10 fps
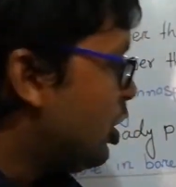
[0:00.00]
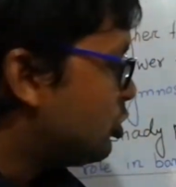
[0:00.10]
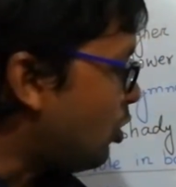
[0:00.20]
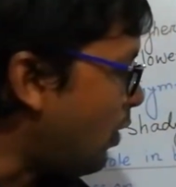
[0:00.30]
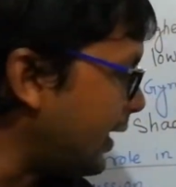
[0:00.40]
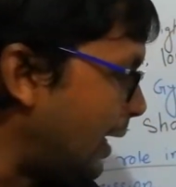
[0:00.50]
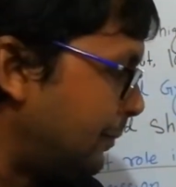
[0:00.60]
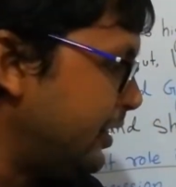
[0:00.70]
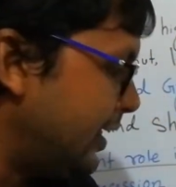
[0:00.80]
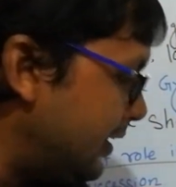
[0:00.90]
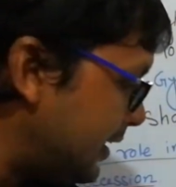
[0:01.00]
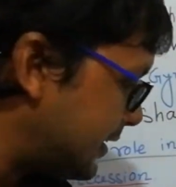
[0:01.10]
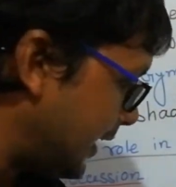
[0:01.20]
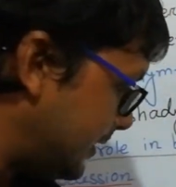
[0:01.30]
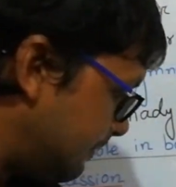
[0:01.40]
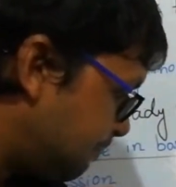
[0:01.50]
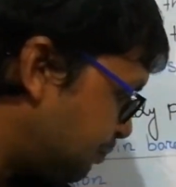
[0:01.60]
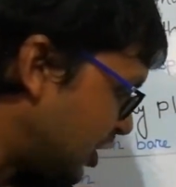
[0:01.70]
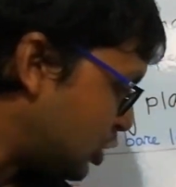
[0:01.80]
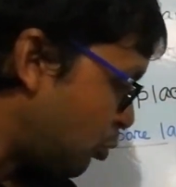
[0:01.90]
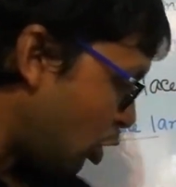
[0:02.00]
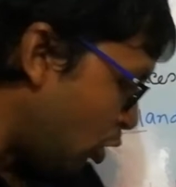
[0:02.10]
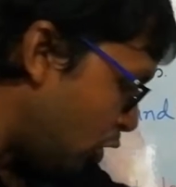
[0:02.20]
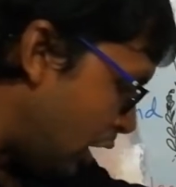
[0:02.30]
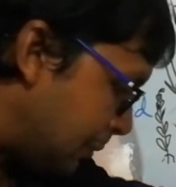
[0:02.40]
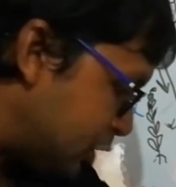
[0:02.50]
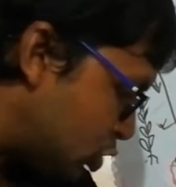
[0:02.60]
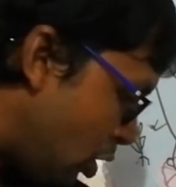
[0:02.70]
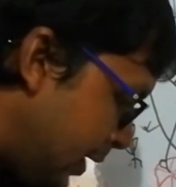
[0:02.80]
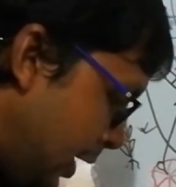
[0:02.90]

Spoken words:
So what happened in this case? Sporogonium is so many